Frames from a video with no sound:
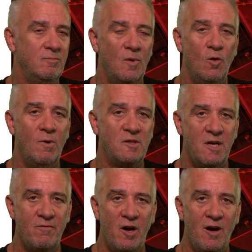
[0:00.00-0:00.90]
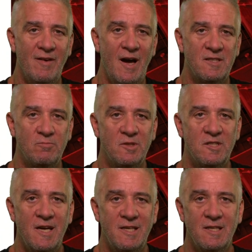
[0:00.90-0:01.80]
Almost everyone I've asked would
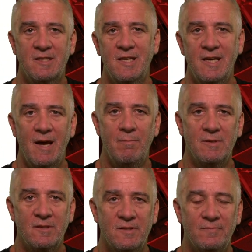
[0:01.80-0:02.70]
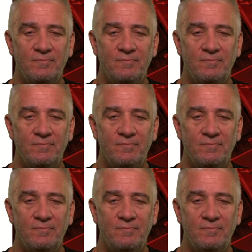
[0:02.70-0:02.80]
say yes, they're numbers.